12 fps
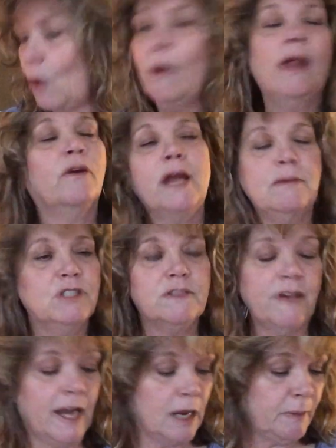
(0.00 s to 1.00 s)
well, her name
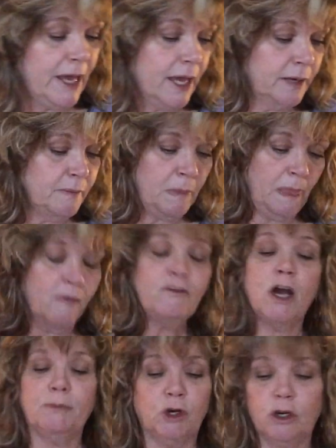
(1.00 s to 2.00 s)
just fell out of my head.
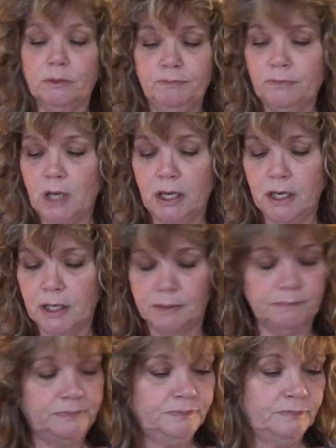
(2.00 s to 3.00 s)
Farm Girl.
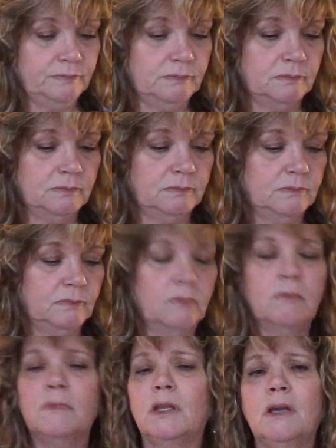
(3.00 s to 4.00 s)
Um,
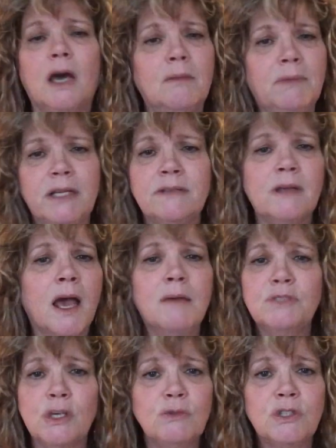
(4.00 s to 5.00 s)
God,
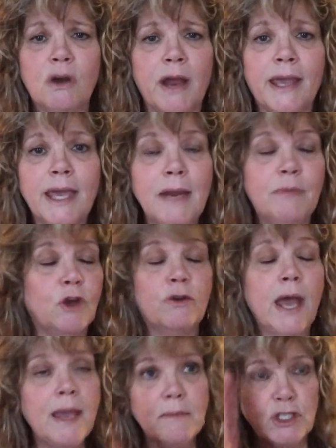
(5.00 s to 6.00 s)
I'm so sorry. I can't even, your
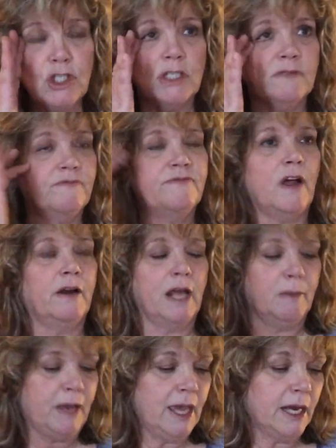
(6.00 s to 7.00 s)
name is just falling
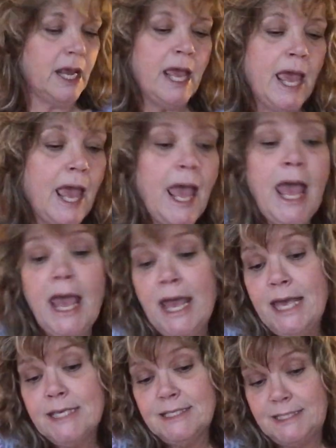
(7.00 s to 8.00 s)
out of my head.
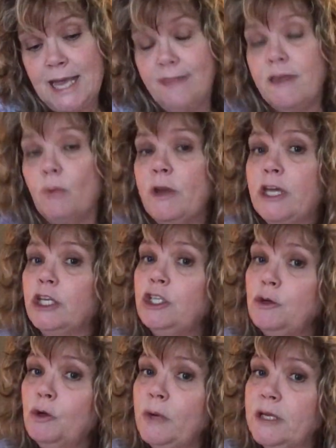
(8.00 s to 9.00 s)
Said that we could
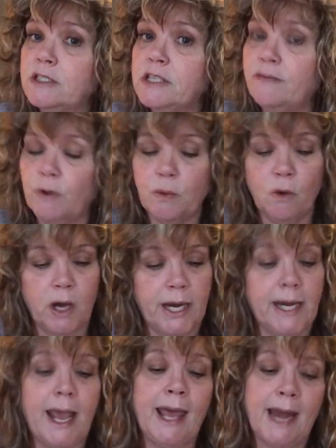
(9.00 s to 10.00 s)
do quilts if we
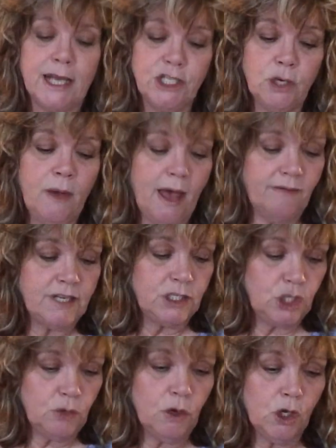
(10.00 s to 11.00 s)
wanted. And I do have to
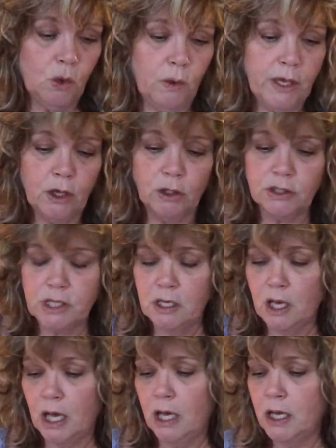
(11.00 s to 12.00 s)
do a quilt
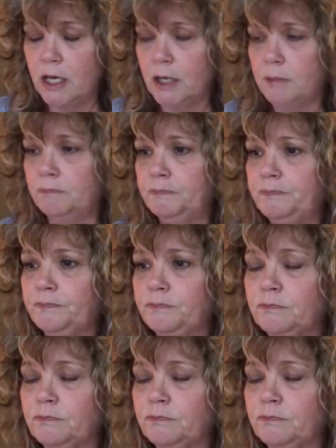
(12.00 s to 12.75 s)
um,